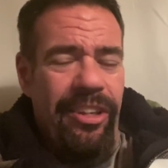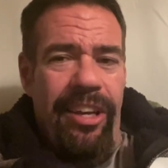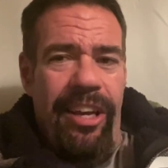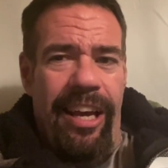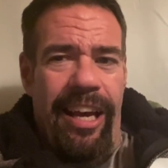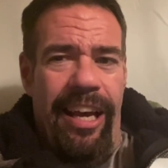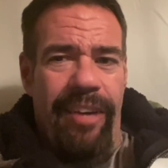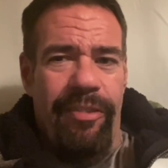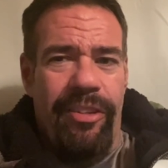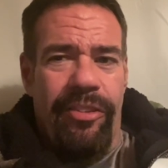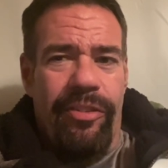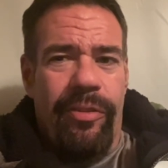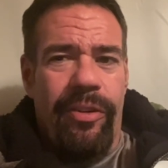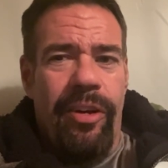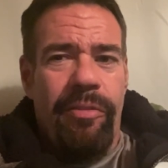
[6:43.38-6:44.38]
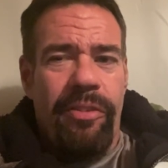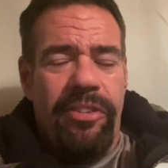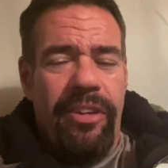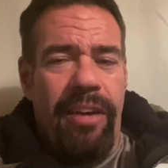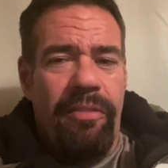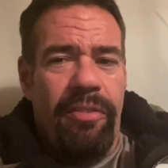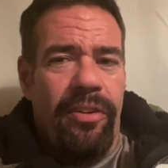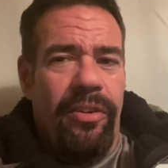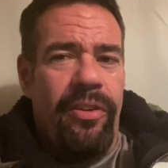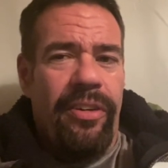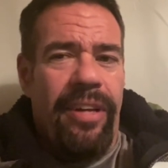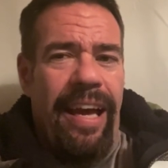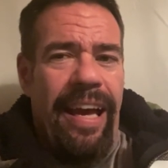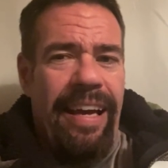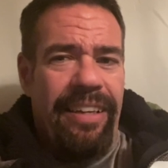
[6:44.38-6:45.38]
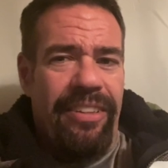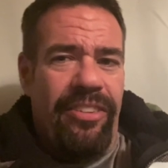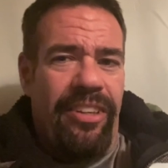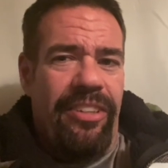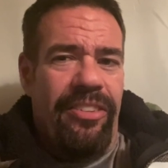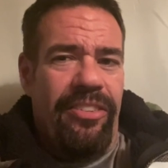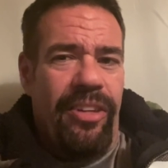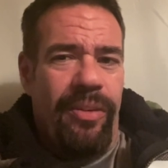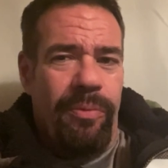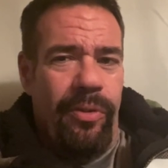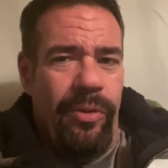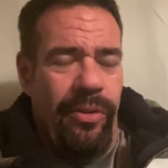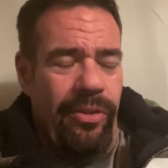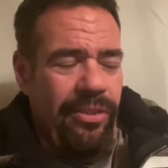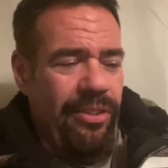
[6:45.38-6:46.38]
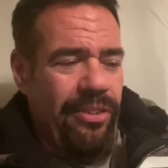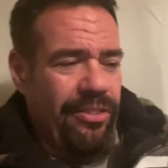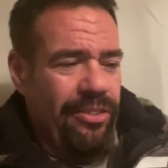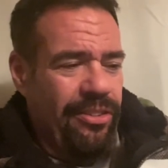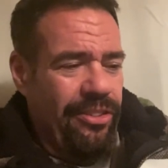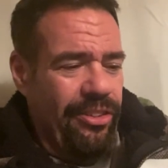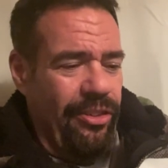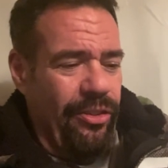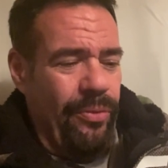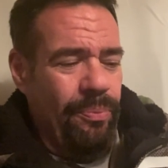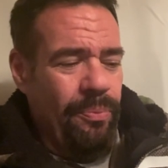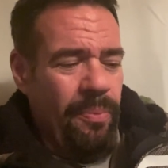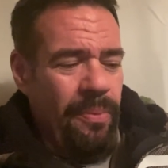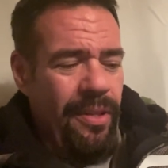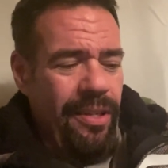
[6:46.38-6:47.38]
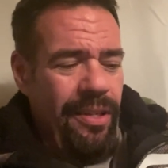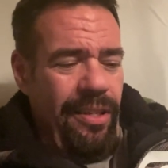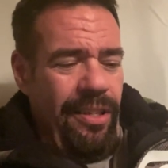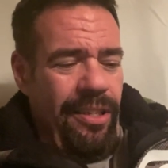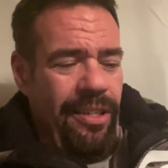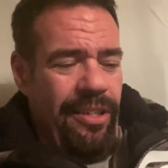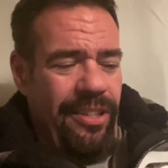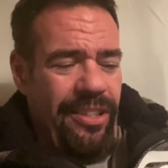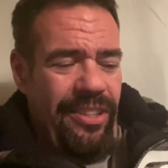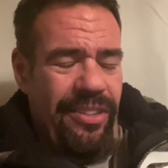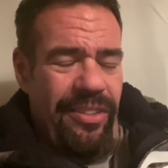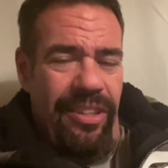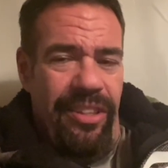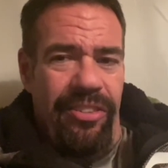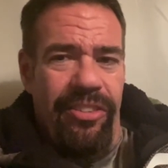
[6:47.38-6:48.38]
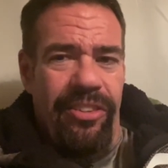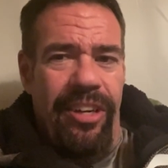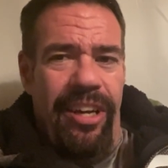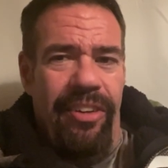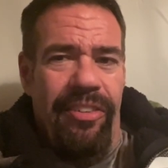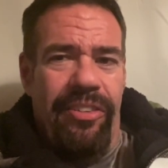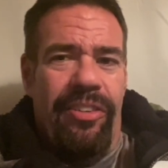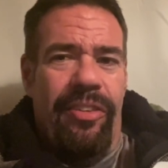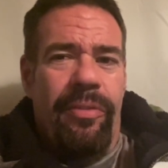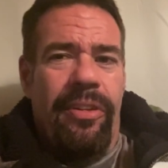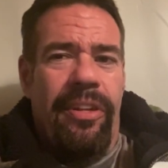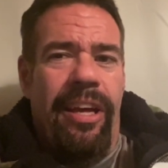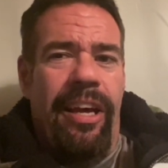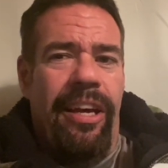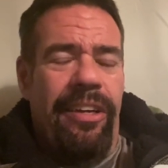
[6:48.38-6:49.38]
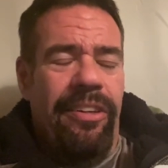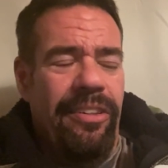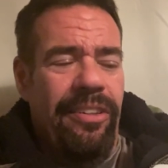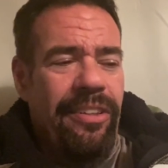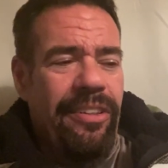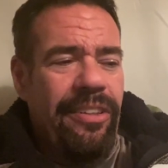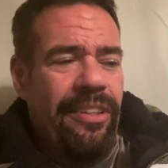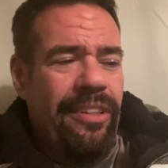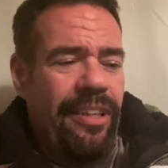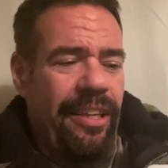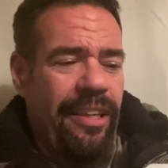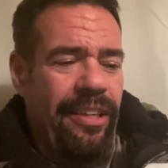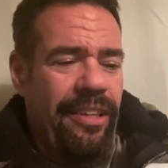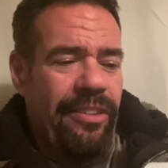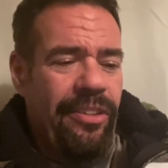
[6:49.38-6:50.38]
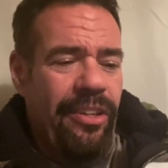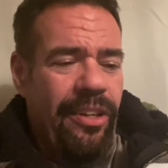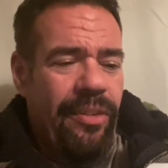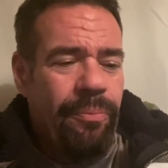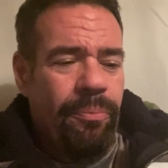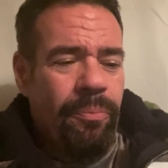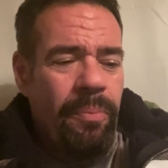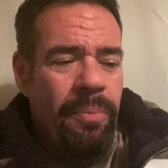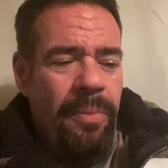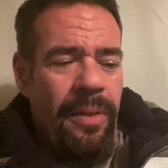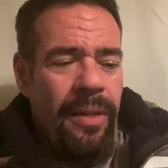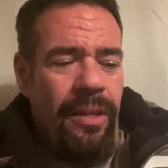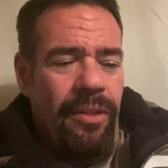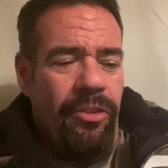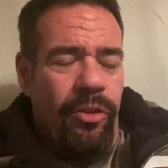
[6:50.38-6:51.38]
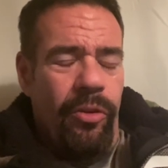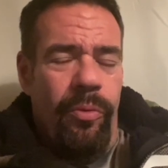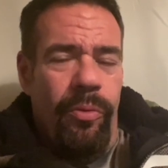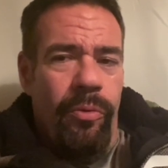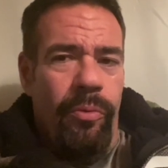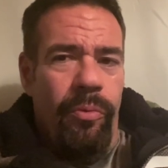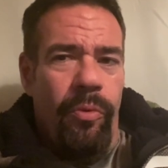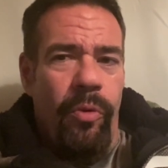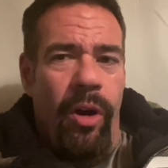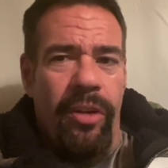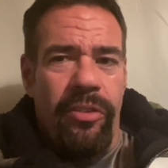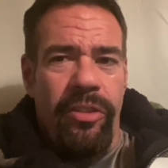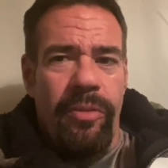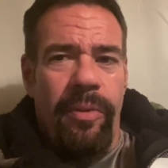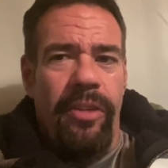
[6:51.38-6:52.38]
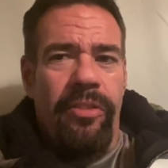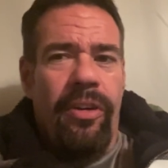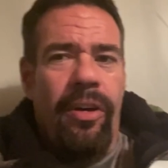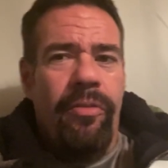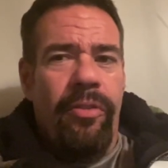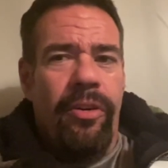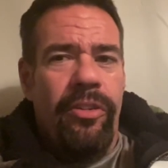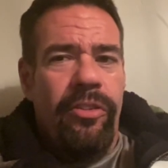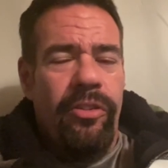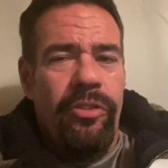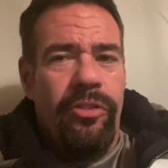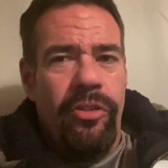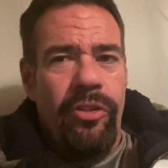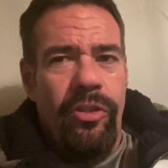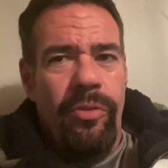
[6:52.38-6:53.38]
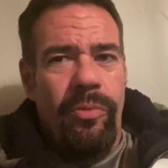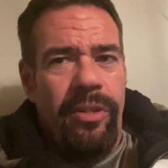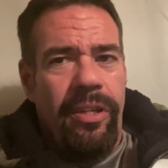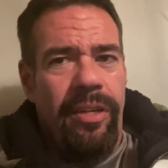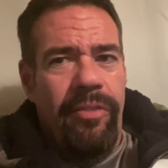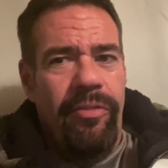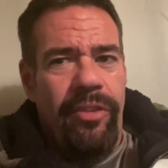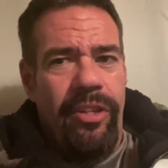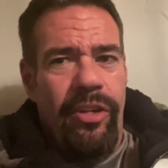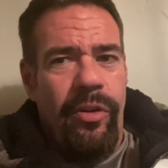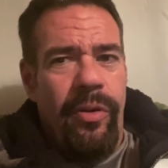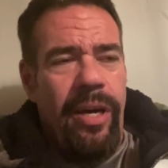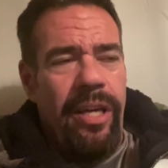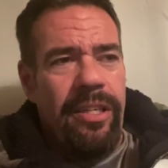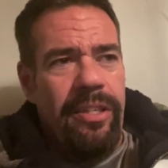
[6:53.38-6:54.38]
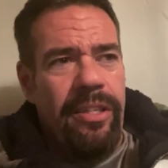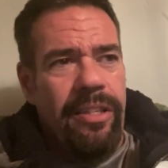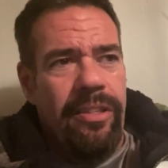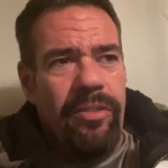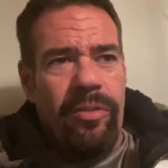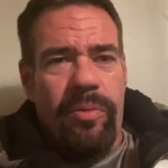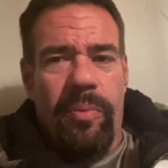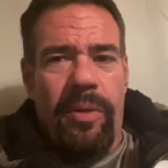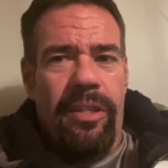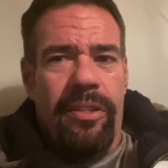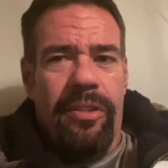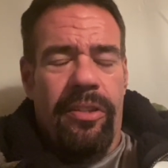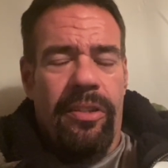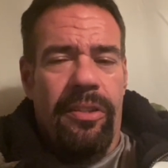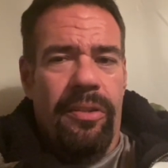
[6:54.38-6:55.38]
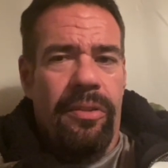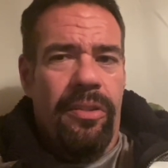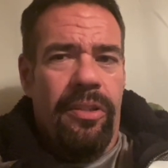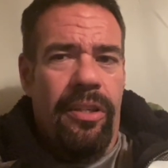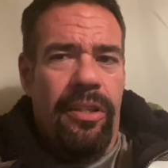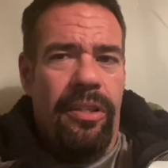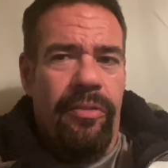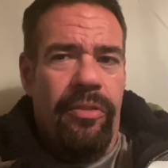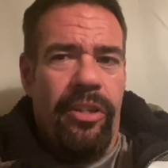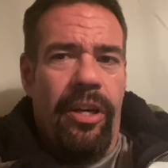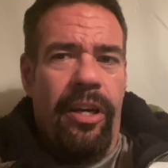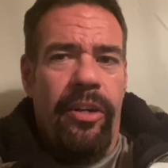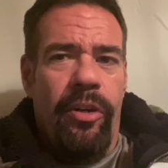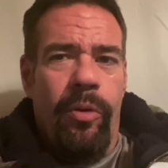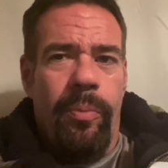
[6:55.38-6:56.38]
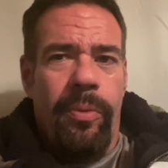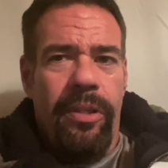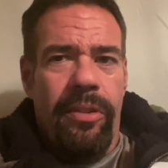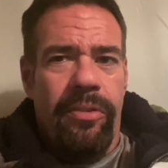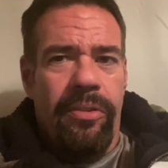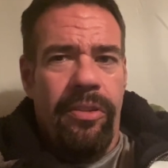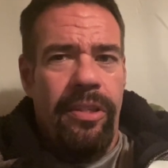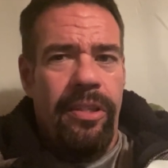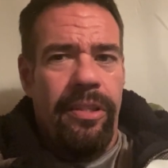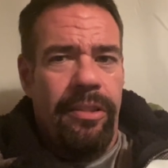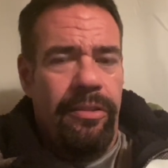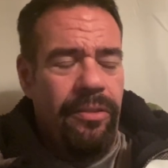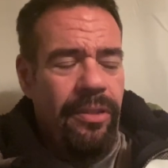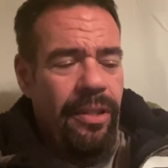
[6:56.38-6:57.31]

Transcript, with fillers: habits. We almost have our own accent up north. So uh, I still have some of that. And uh, so watching myself on YouTube when I video editing has been a, kind of an eye-opening thing. And,